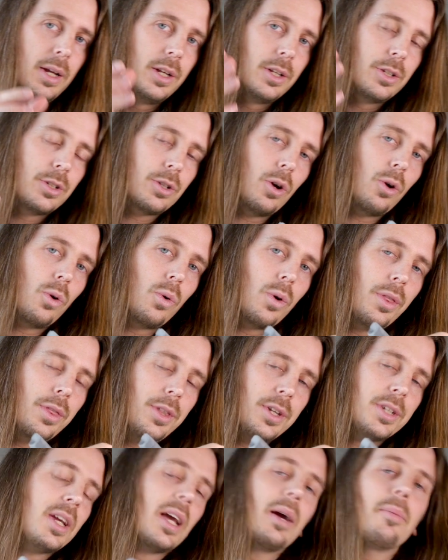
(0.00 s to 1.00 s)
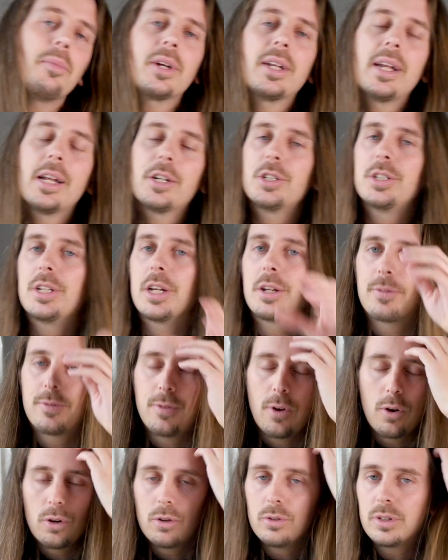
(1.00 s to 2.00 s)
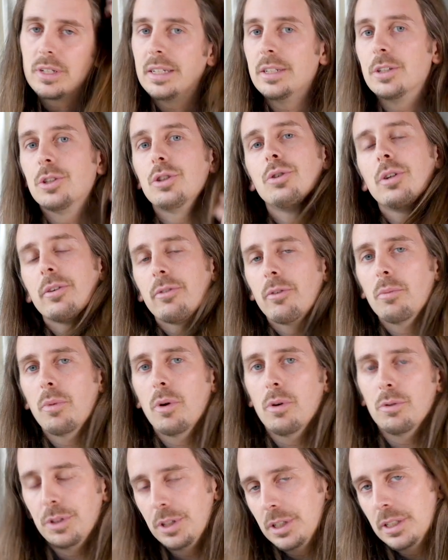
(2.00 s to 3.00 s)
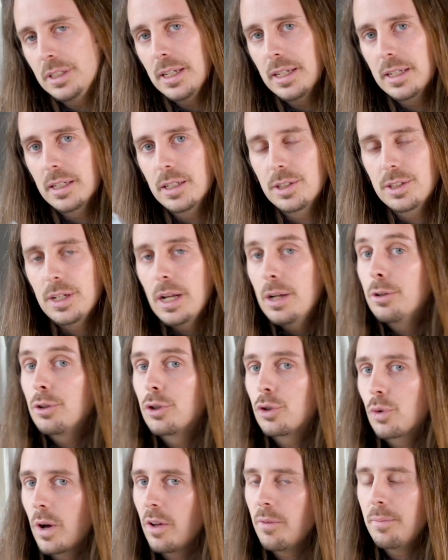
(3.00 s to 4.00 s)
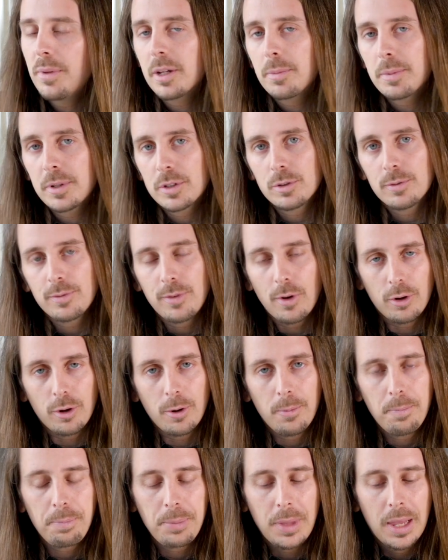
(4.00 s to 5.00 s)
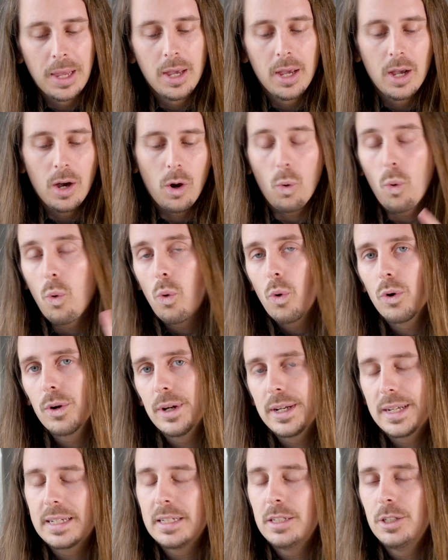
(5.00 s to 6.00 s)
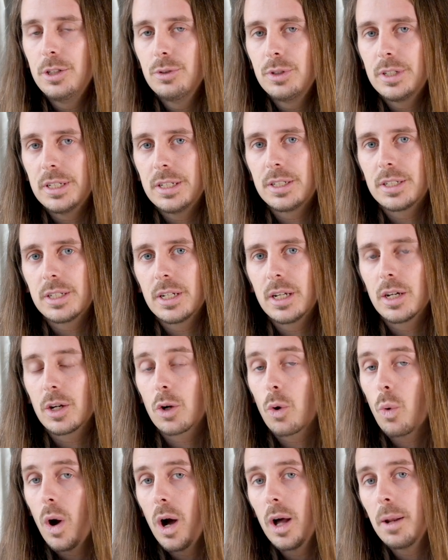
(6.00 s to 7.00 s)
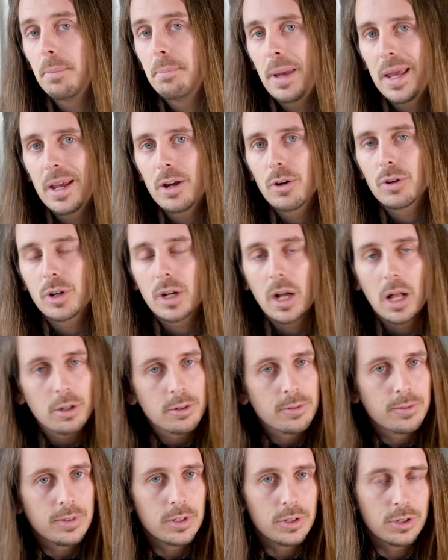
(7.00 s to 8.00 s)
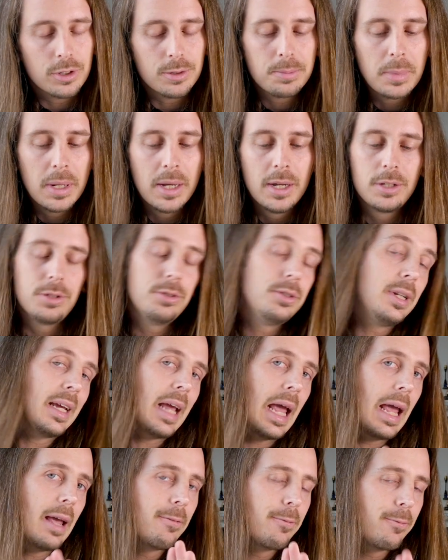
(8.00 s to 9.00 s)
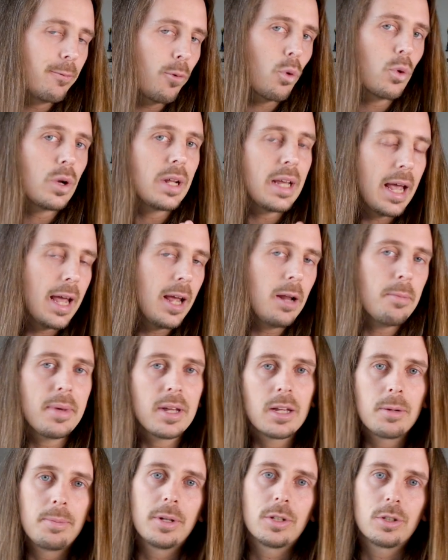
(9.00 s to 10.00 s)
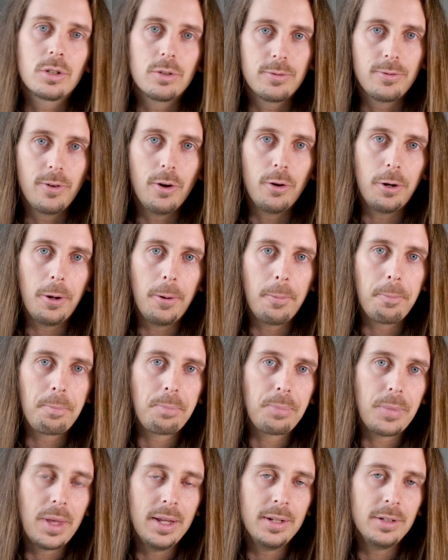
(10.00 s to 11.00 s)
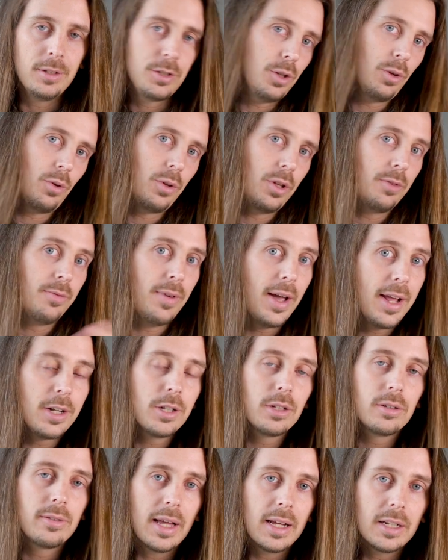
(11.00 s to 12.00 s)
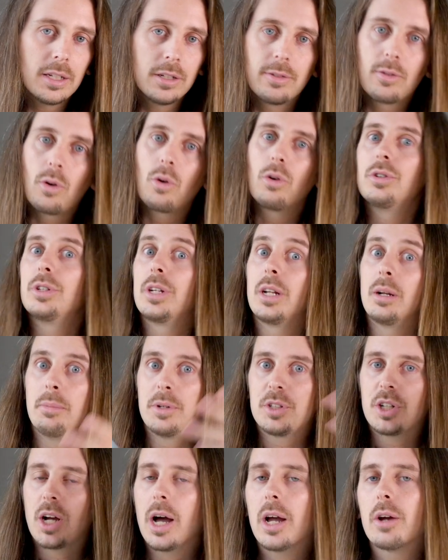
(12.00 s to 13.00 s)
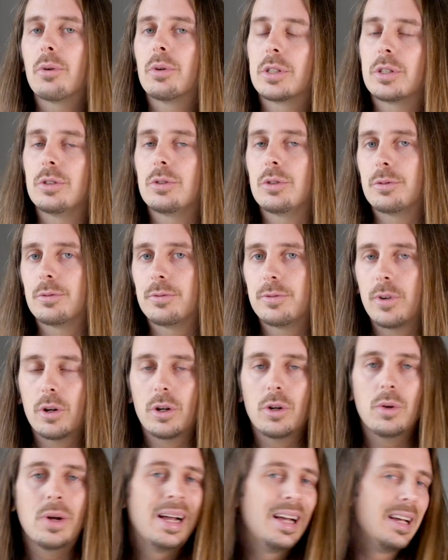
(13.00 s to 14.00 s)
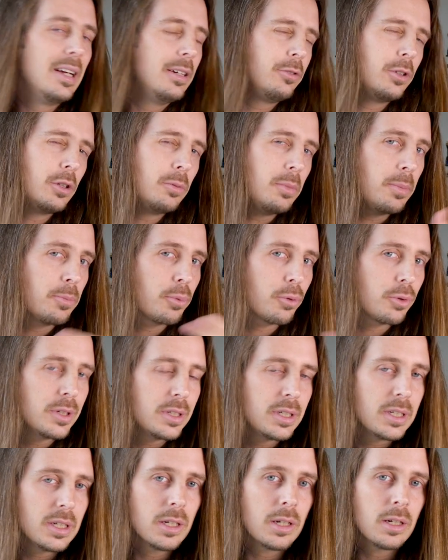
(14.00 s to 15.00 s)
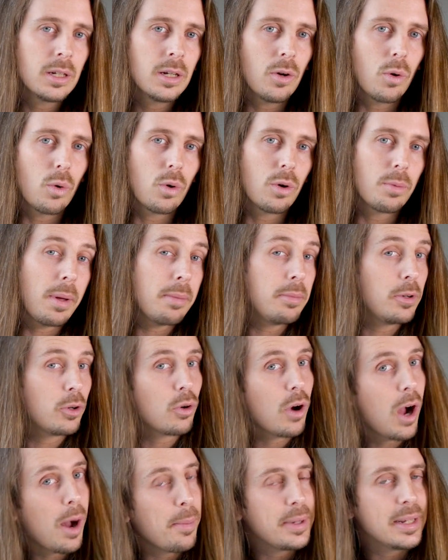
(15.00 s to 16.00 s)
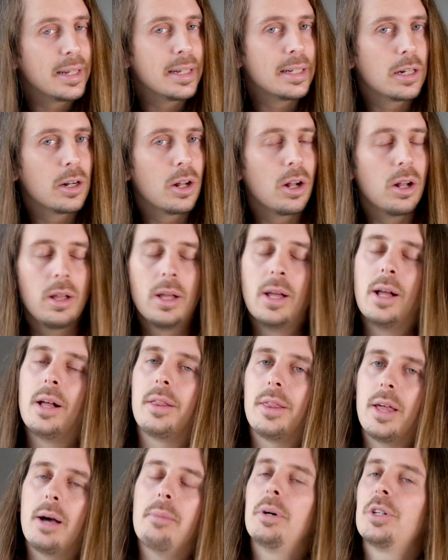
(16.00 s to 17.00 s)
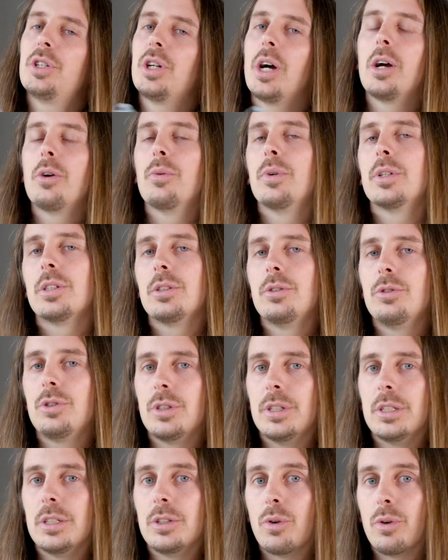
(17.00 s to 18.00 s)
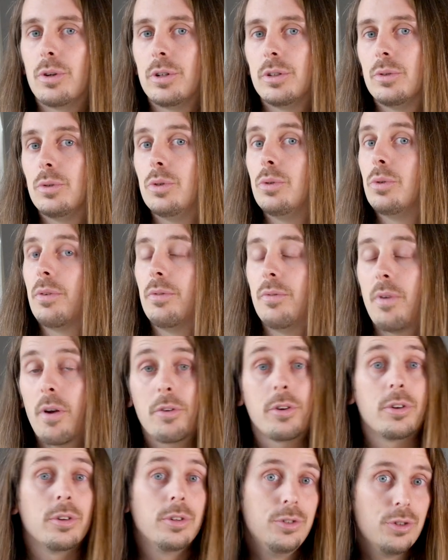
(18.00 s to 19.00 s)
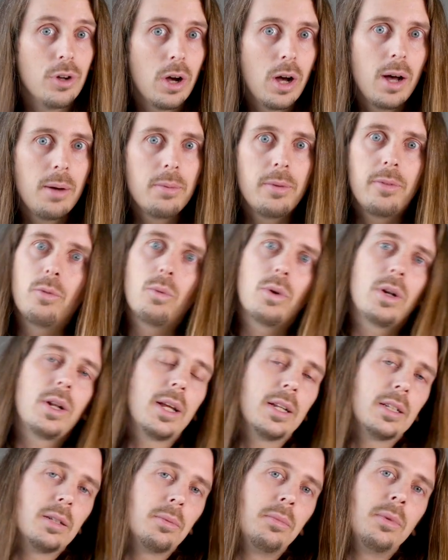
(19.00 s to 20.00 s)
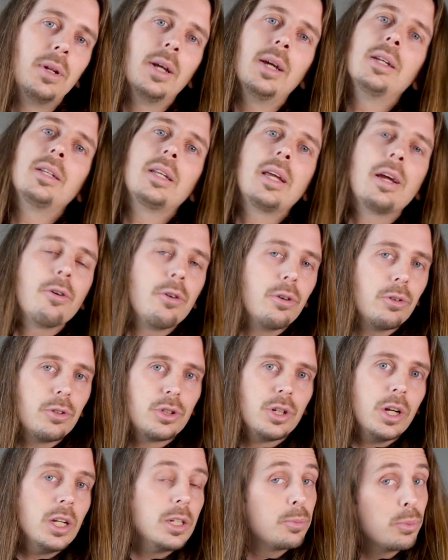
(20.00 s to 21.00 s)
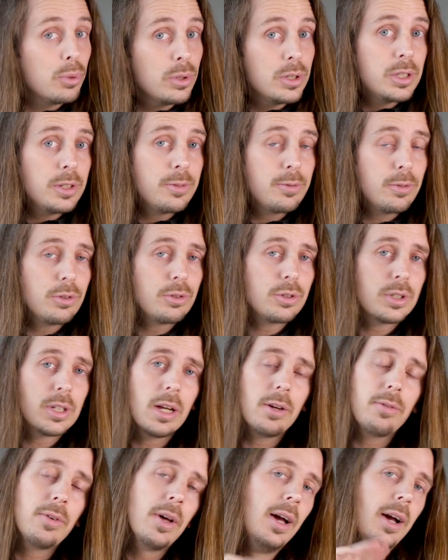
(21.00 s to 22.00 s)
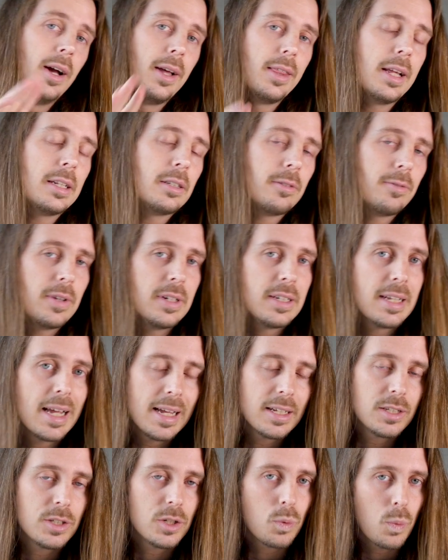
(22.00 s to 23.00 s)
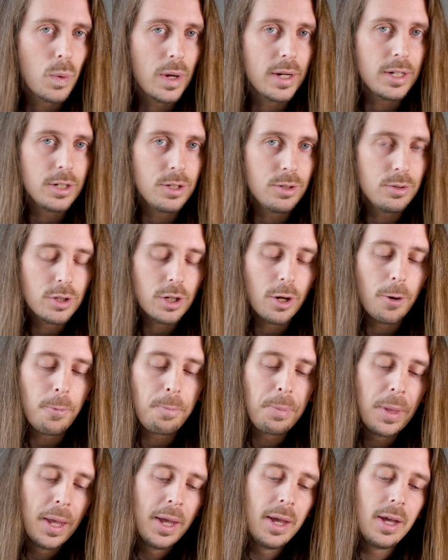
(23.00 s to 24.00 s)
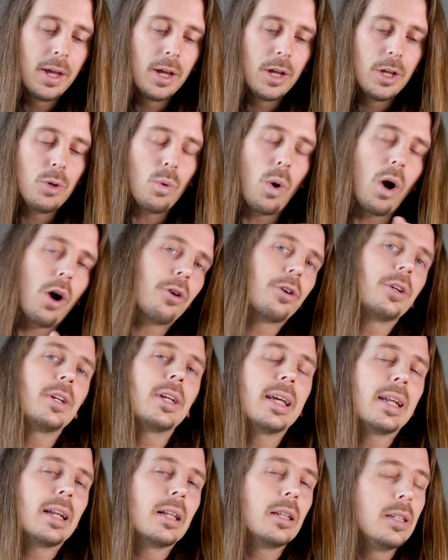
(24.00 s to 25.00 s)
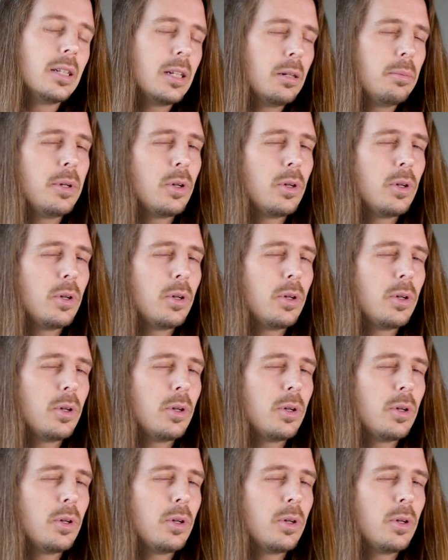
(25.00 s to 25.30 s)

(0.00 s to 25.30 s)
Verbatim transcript: So this camera can actually take photos in two different modes. You can take a standard twelve megapixel photo, or it can use its uh, quad Bayer color filter to take a forty-eight megapixel photo. And so the advantage of that is, of course, you get a much higher resolution photo. If you're gonna be printing or maybe cropping in at all, that much higher resolution is going to do a very good job. If you wanna get some nice aerial shots printed for yourself, that's a fantastic way to do so. You are gonna get a little